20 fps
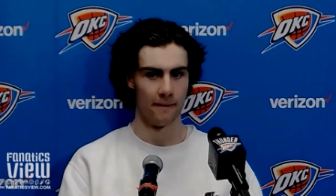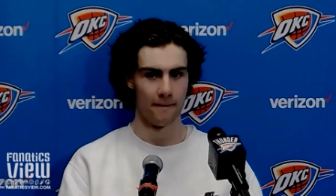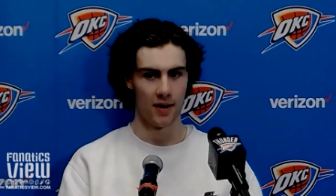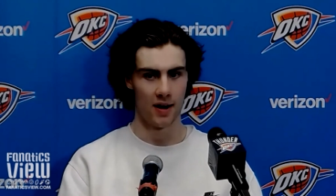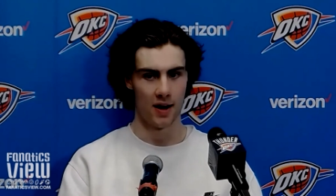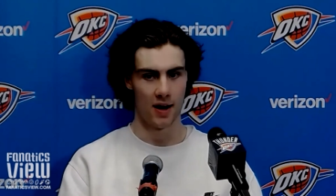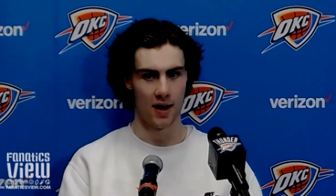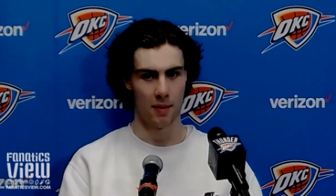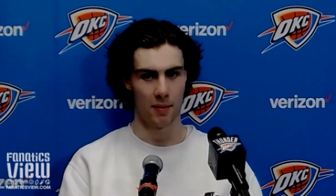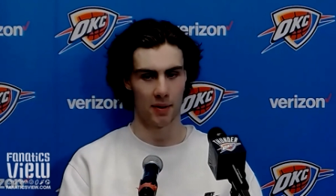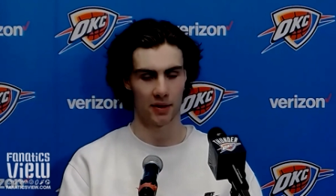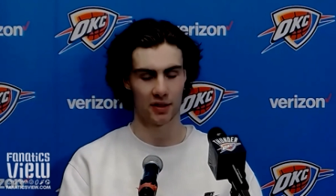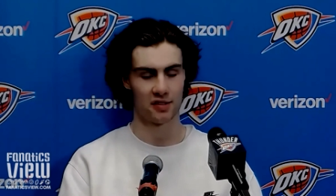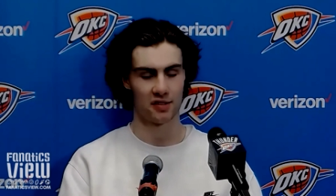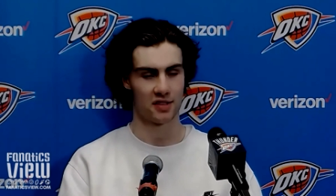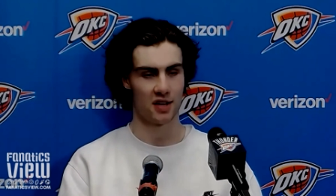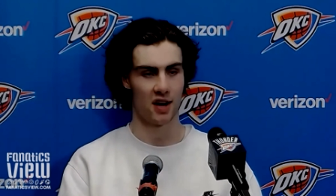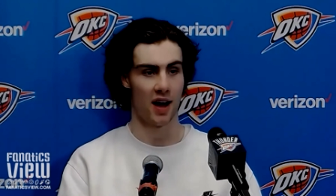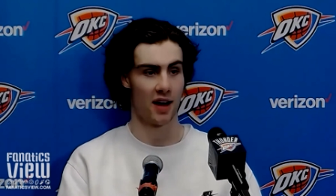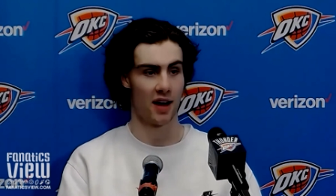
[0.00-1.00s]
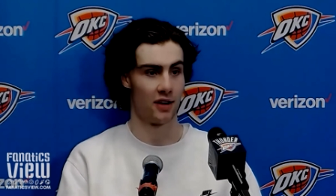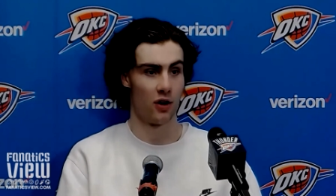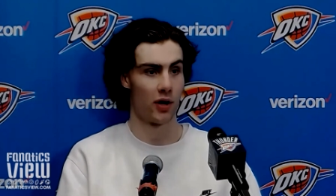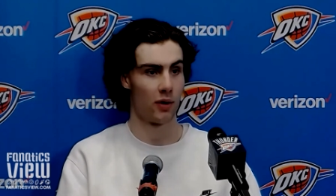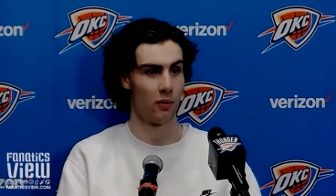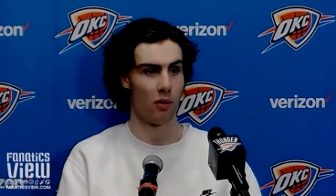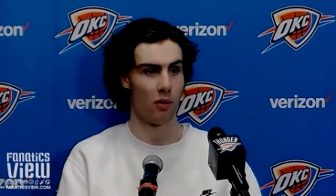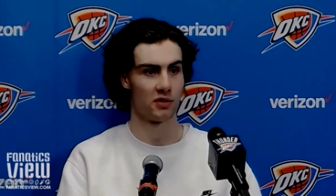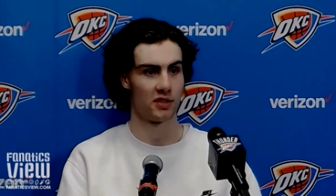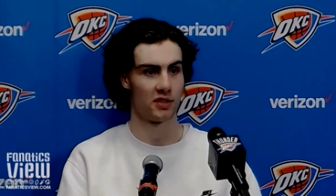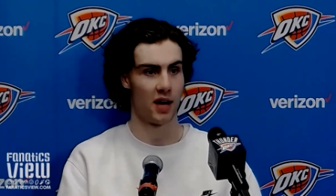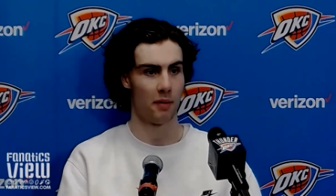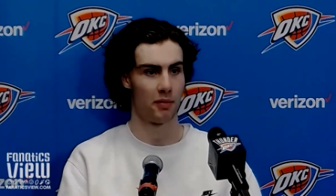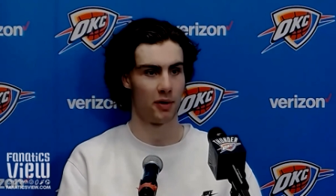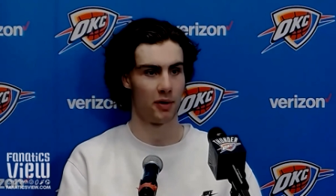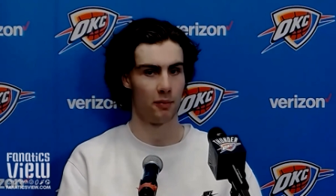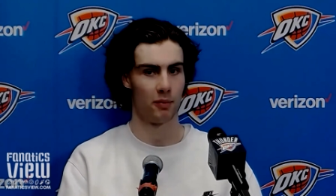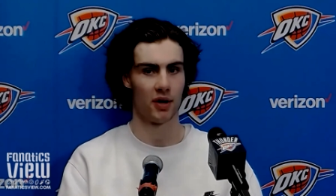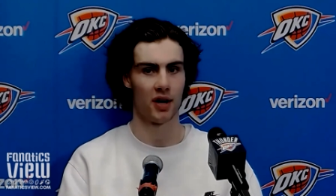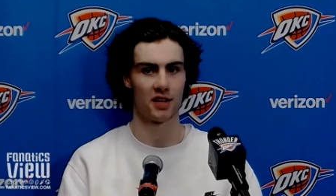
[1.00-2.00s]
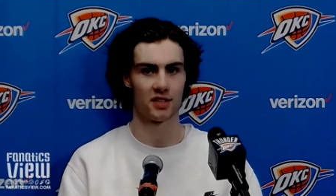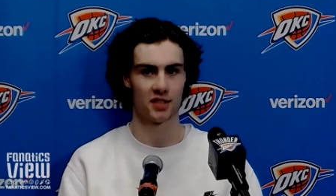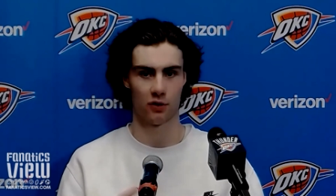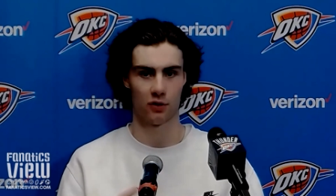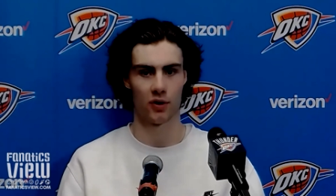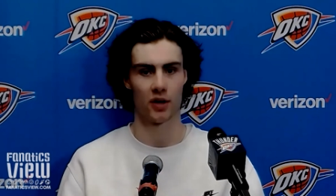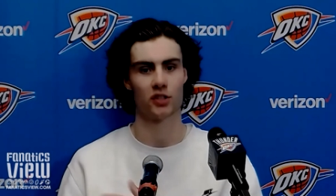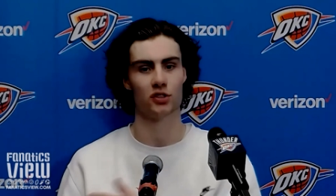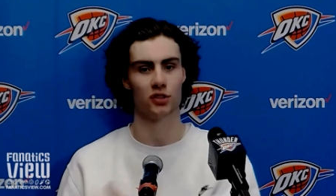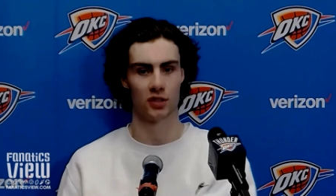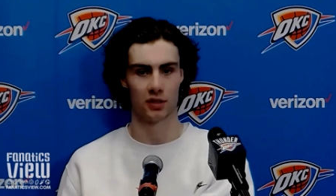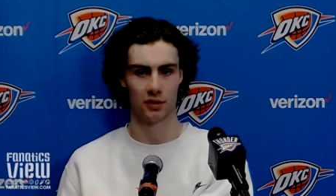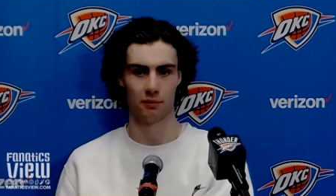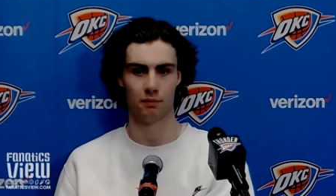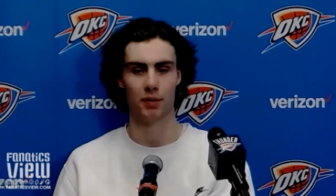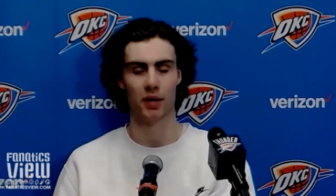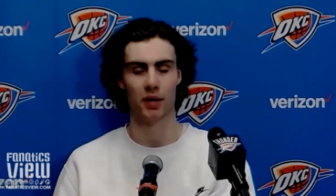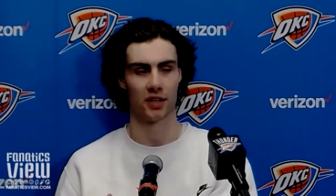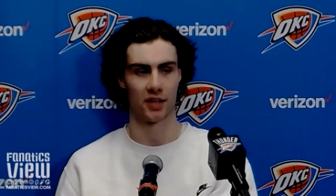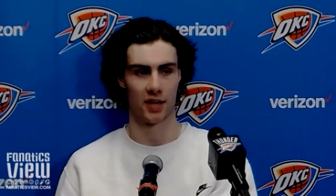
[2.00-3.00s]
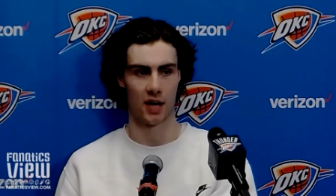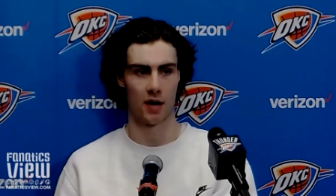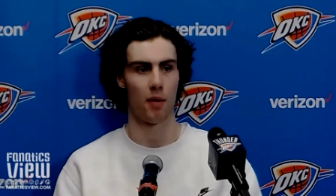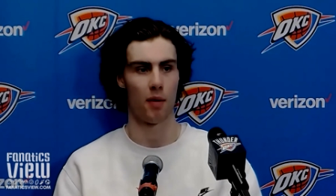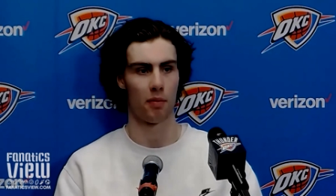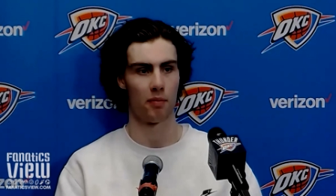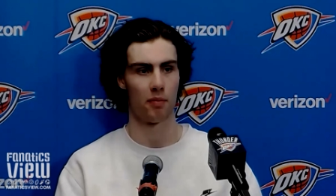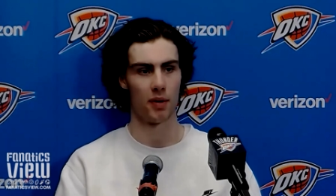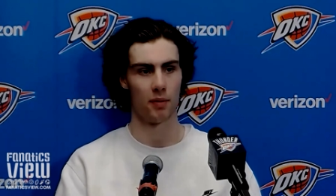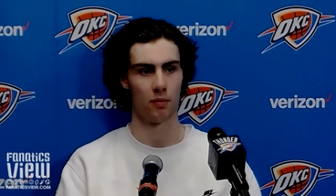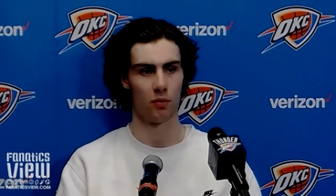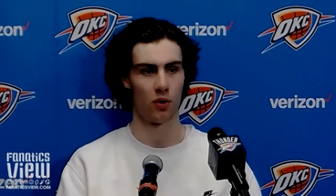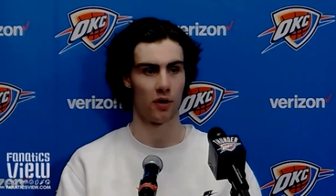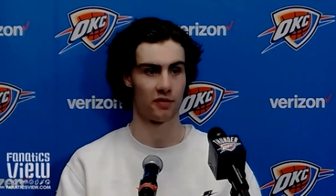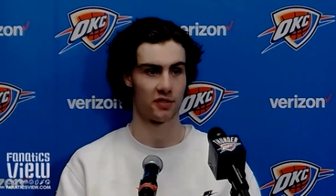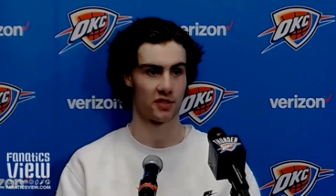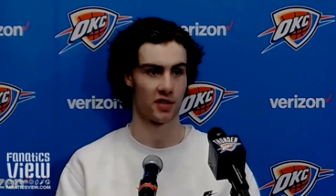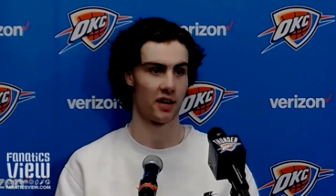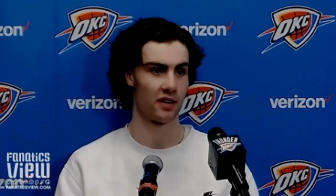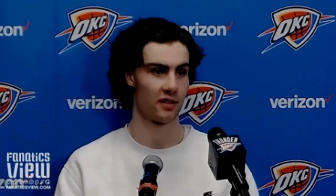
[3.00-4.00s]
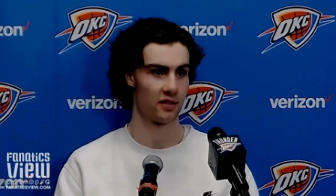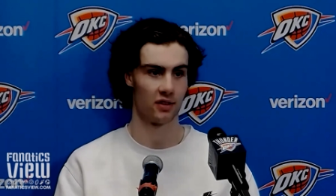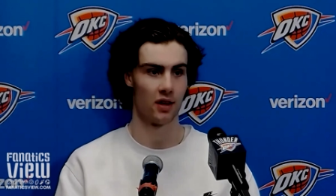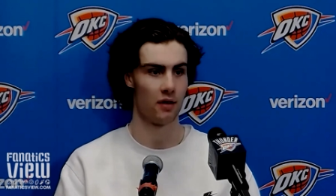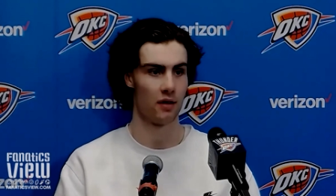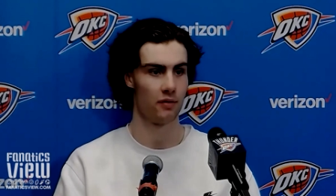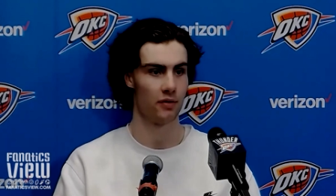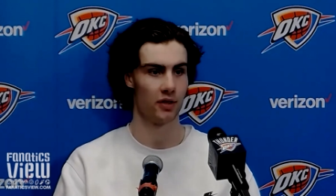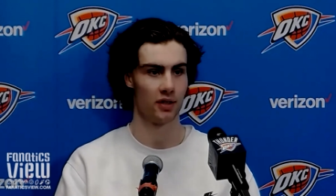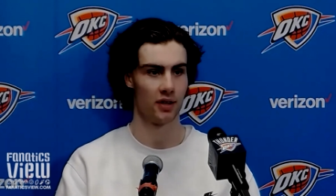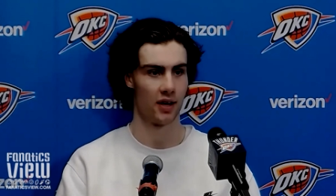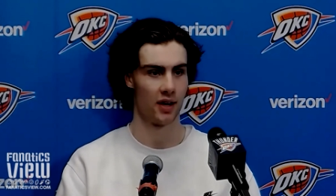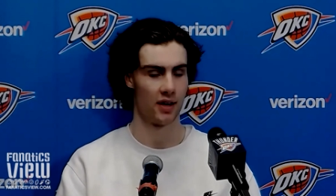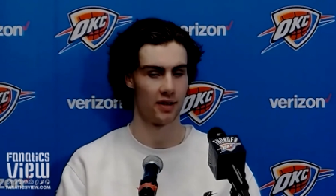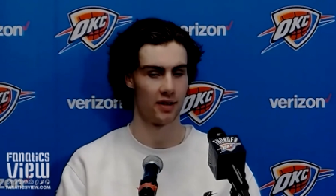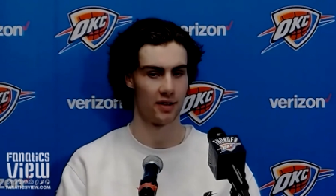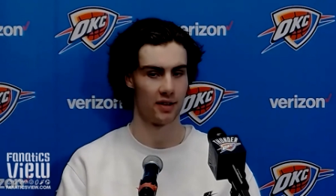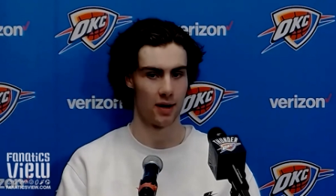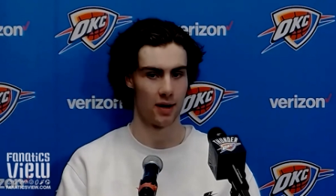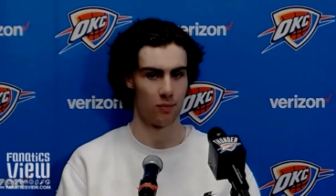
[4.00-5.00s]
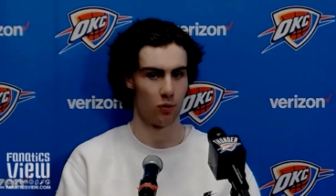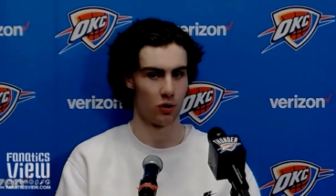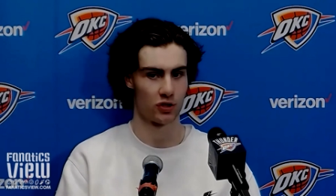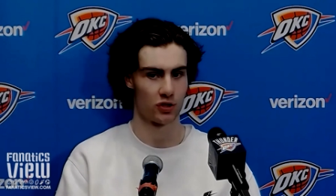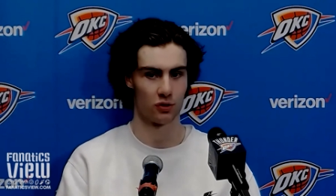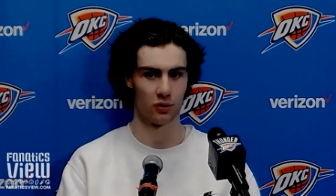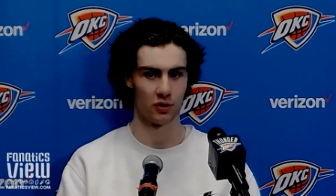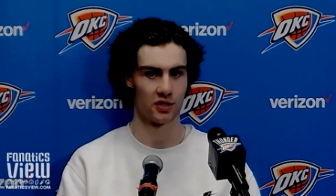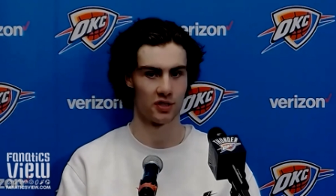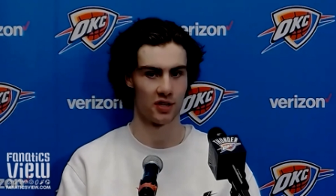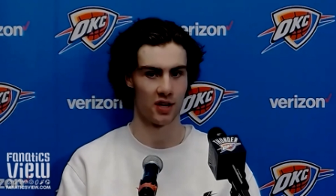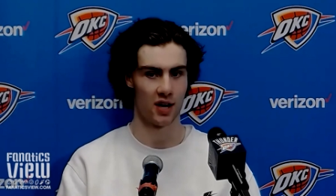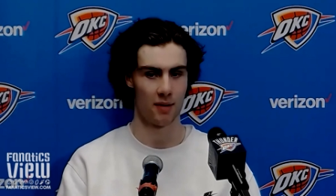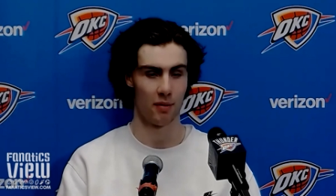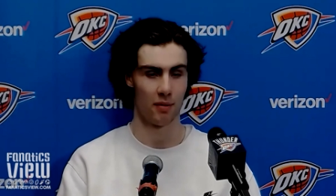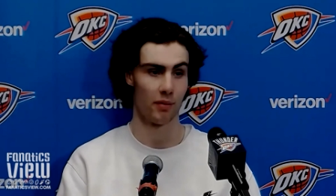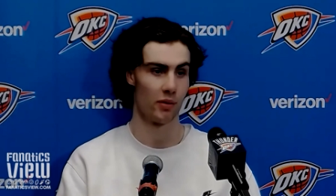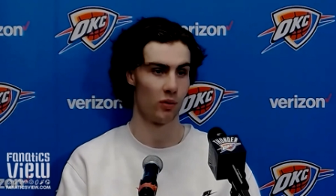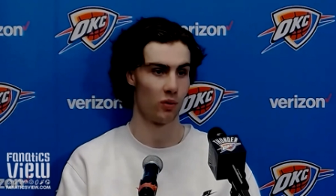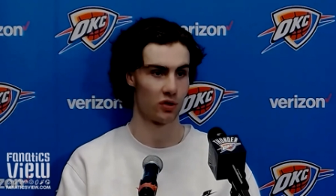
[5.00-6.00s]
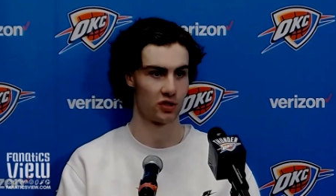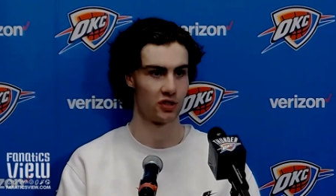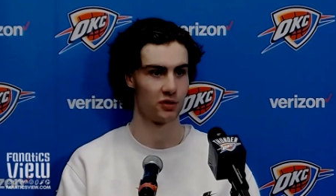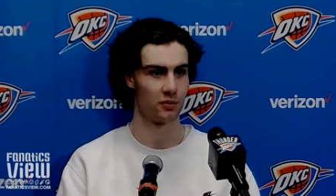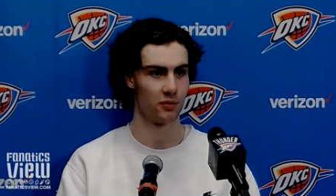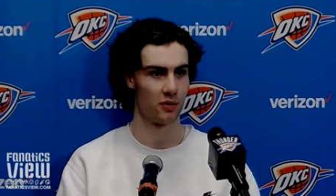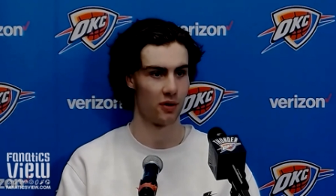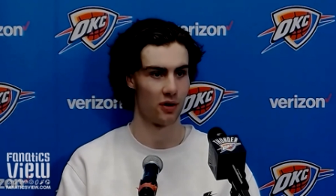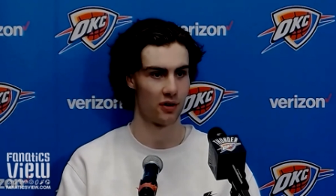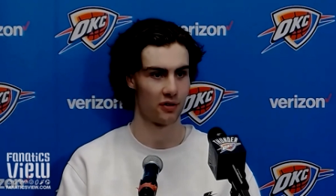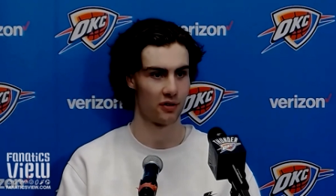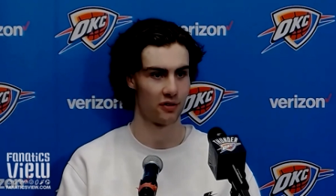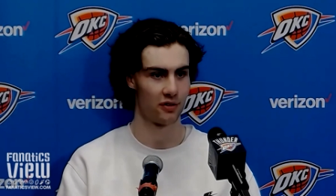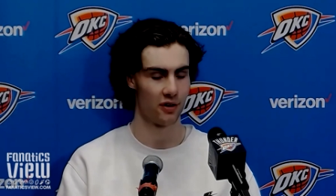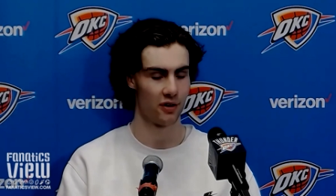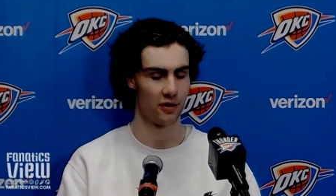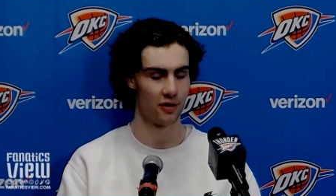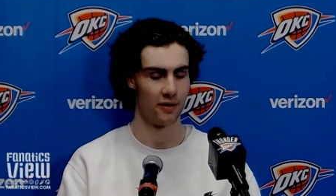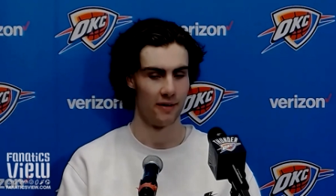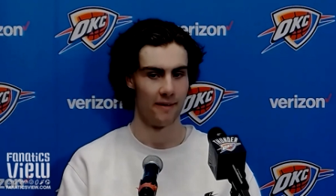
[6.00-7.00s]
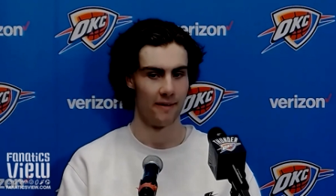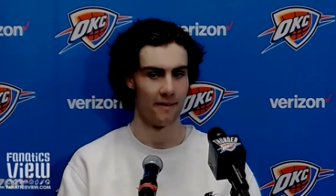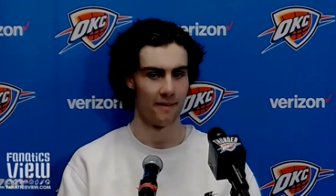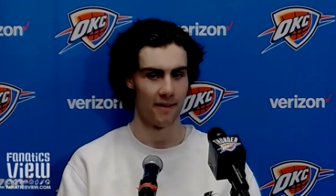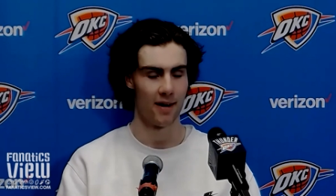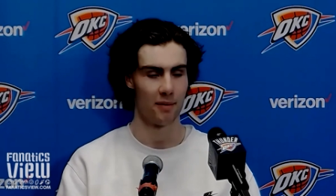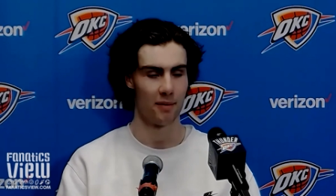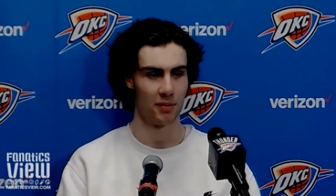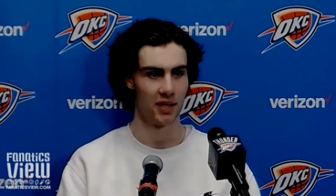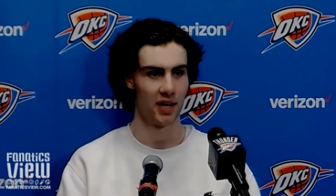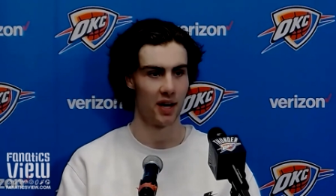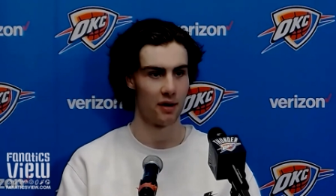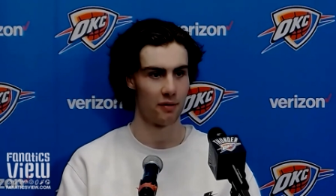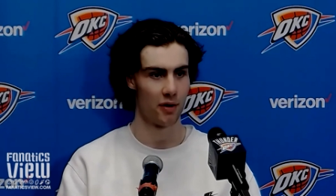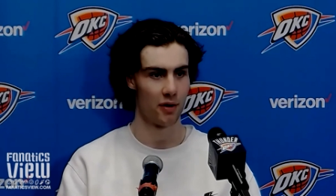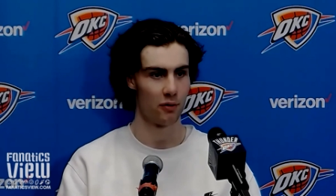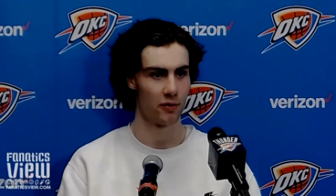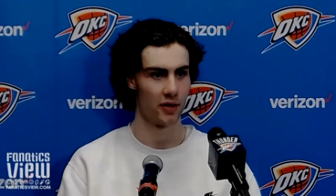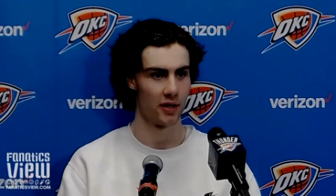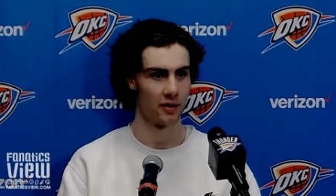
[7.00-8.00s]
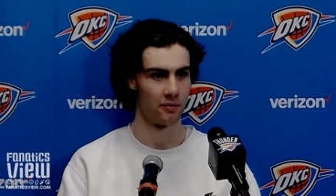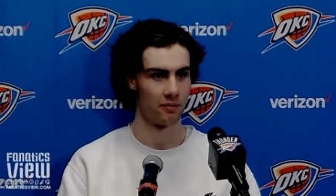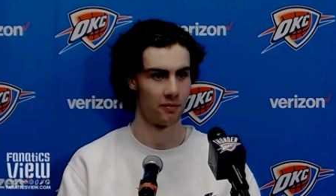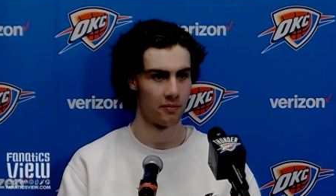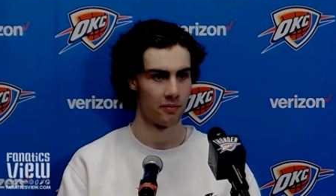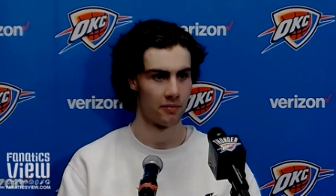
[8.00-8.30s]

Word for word: um, at the start, I had no idea what was happening, but as I gradually picked the game up a bit more, I've started to love it and um, watch it all the time. I'll be watching tomorrow, so uh, big NFL fan.